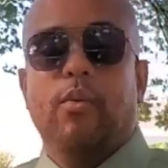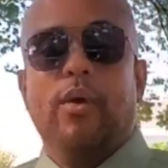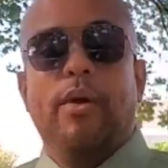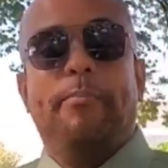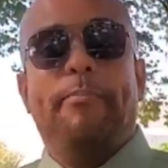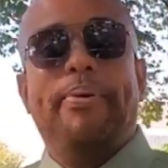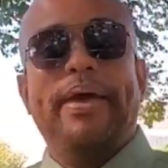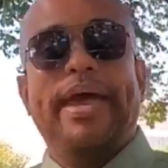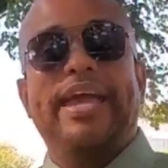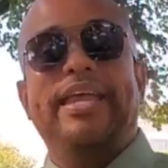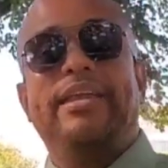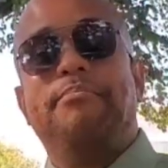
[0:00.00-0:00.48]
When
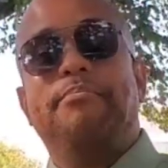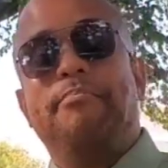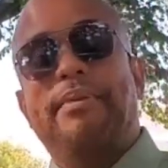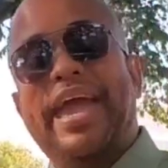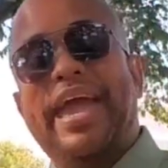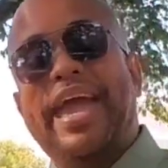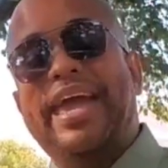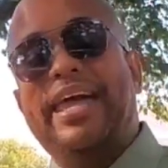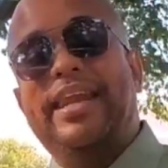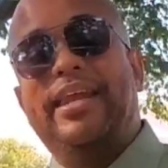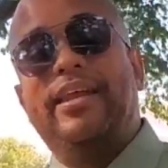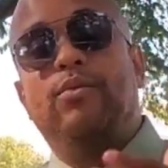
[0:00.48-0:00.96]
Peyton
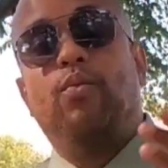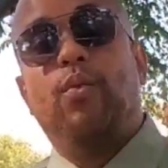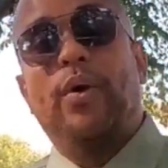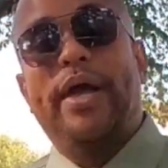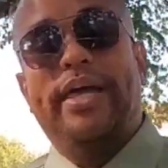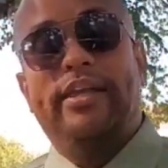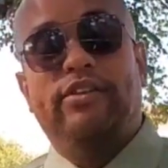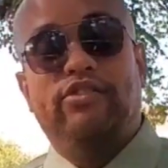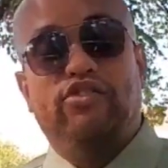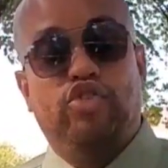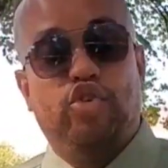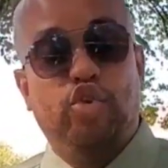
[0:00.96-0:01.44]
Manning
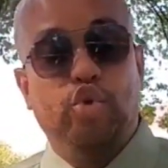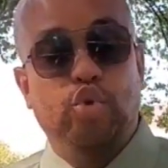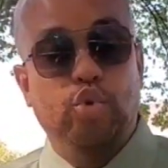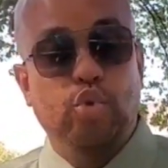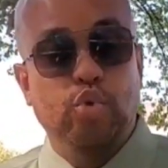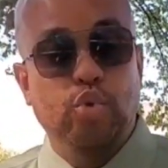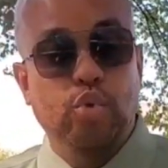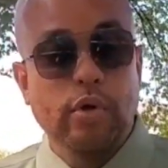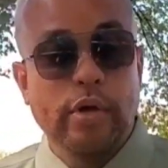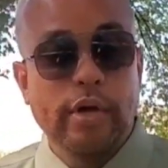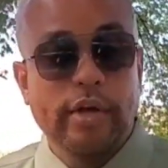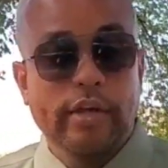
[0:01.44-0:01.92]
went to
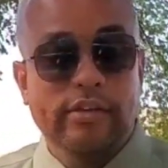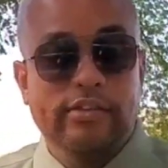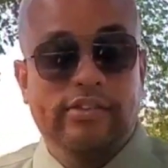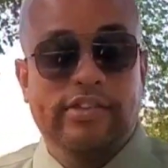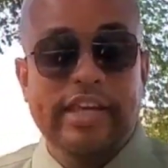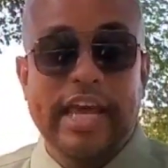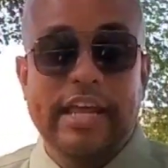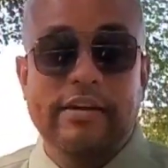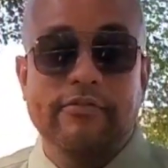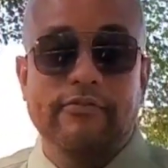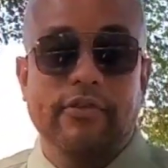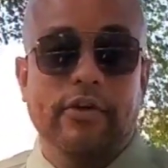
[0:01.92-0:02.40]

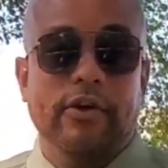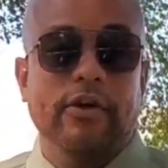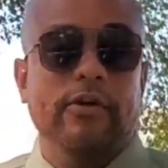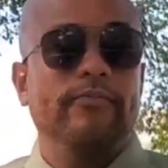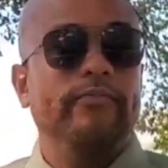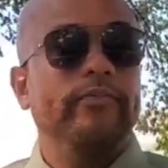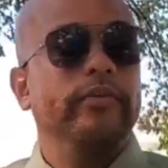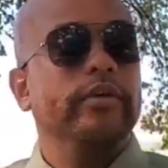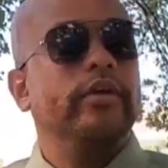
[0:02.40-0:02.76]
Denver,